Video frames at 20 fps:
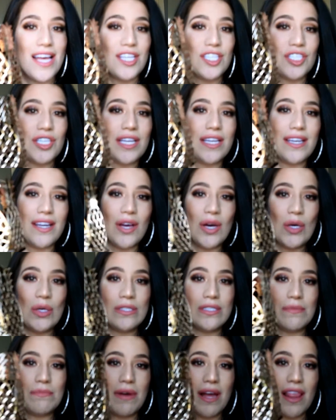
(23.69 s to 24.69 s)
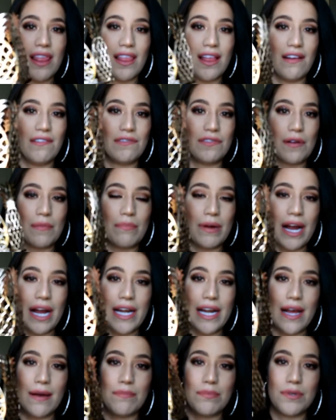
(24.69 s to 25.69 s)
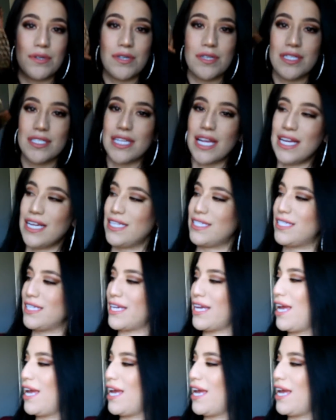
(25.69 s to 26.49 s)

She knows my love for pineapples, and it's a